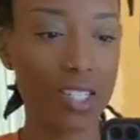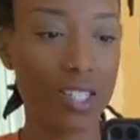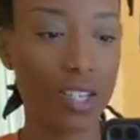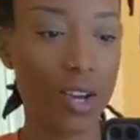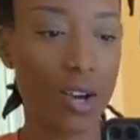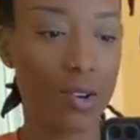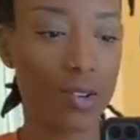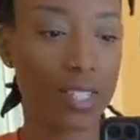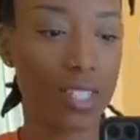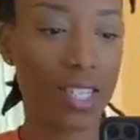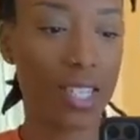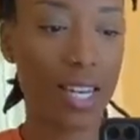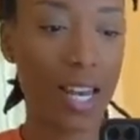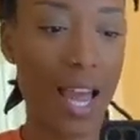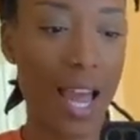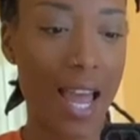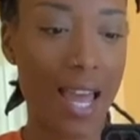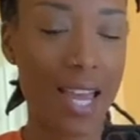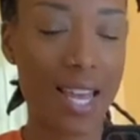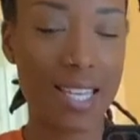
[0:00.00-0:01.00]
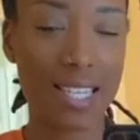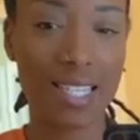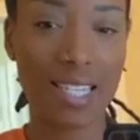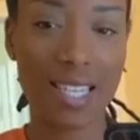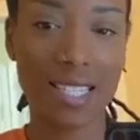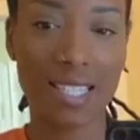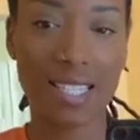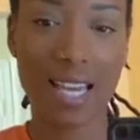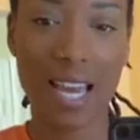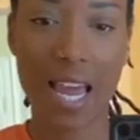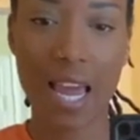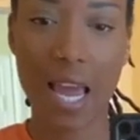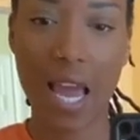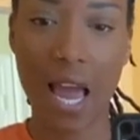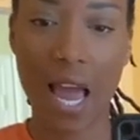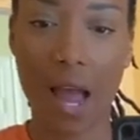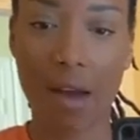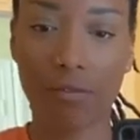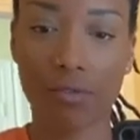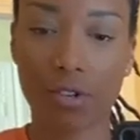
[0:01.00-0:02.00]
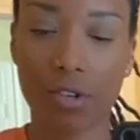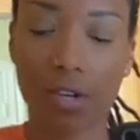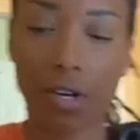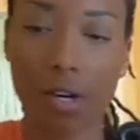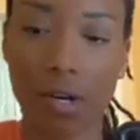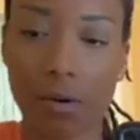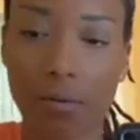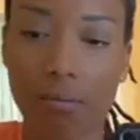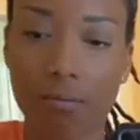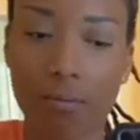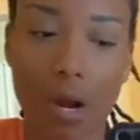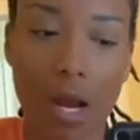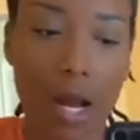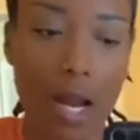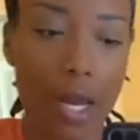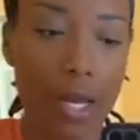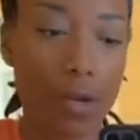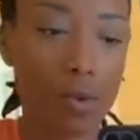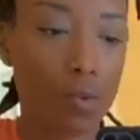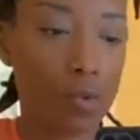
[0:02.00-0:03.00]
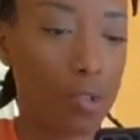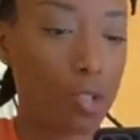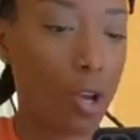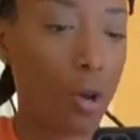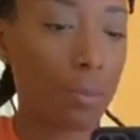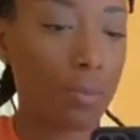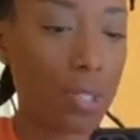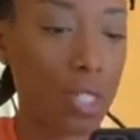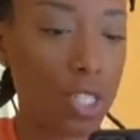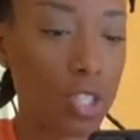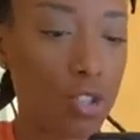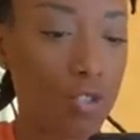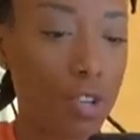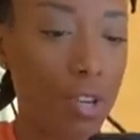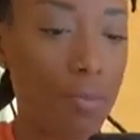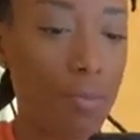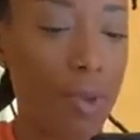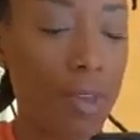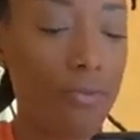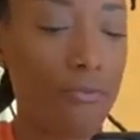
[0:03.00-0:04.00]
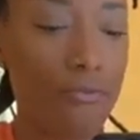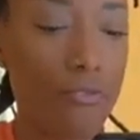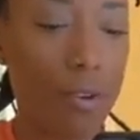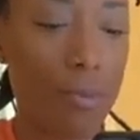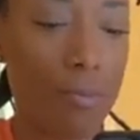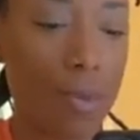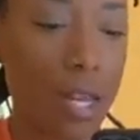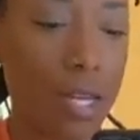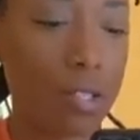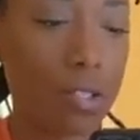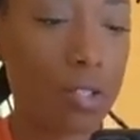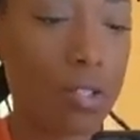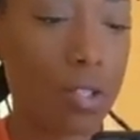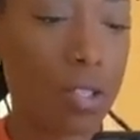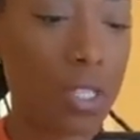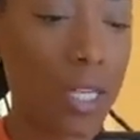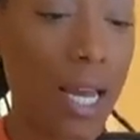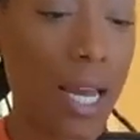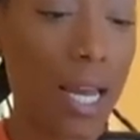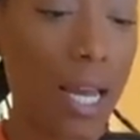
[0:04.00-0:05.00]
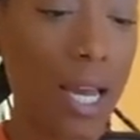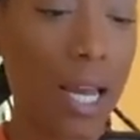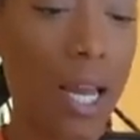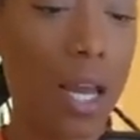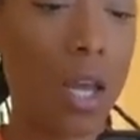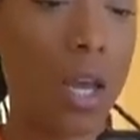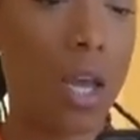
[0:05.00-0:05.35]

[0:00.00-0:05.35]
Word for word: So today is the day after my cool sculpting treatment from yesterday